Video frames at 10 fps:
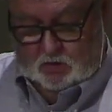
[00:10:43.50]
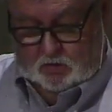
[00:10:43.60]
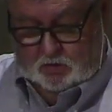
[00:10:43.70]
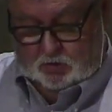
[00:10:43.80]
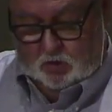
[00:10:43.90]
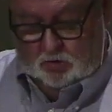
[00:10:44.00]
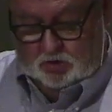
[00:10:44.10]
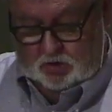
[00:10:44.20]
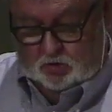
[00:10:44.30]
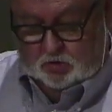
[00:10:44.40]
So
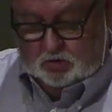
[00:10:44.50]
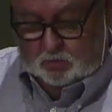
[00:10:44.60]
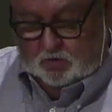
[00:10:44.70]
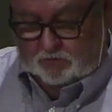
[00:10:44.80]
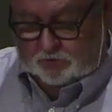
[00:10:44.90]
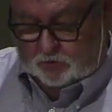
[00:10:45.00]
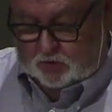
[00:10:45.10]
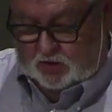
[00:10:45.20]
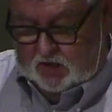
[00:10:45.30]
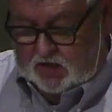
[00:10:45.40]
she took some of the fruit
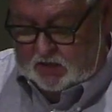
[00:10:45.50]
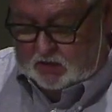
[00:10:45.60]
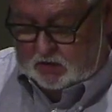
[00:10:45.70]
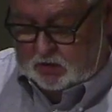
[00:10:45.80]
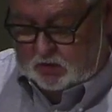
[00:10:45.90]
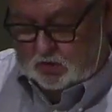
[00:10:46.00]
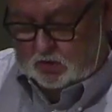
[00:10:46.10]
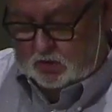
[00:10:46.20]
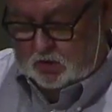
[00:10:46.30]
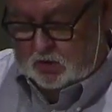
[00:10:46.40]
and ate it.
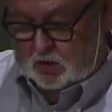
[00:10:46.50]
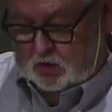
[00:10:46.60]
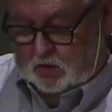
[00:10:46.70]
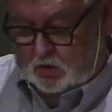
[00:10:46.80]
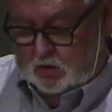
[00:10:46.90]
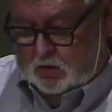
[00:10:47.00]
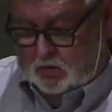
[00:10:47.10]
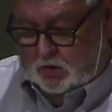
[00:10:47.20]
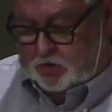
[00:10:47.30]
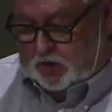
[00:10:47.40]

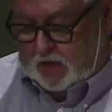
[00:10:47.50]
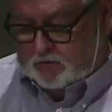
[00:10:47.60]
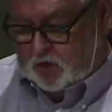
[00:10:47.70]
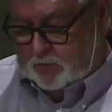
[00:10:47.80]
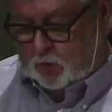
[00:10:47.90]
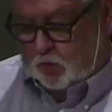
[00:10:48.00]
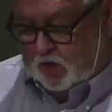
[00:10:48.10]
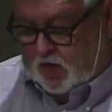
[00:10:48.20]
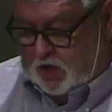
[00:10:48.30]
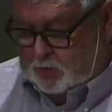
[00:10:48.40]
Then she gave some to her
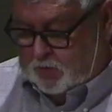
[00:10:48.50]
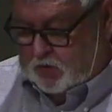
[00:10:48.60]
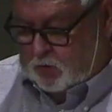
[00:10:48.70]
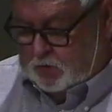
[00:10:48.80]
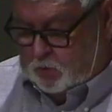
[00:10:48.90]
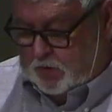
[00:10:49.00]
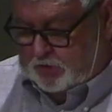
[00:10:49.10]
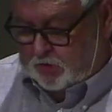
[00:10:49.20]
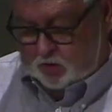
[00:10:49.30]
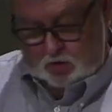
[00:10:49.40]
husband who was with
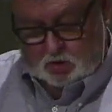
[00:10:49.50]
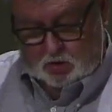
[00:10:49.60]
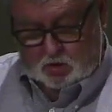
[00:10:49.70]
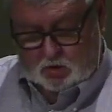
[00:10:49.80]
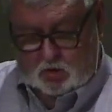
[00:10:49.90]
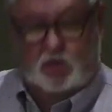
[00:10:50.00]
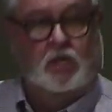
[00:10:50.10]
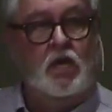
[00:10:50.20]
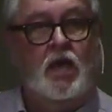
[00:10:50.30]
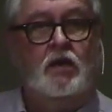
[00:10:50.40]
her, and
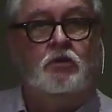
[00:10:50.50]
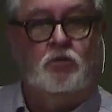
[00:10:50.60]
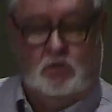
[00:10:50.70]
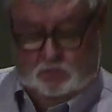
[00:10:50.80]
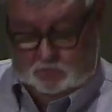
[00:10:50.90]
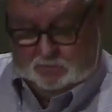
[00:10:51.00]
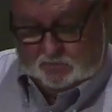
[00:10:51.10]
he ate it too.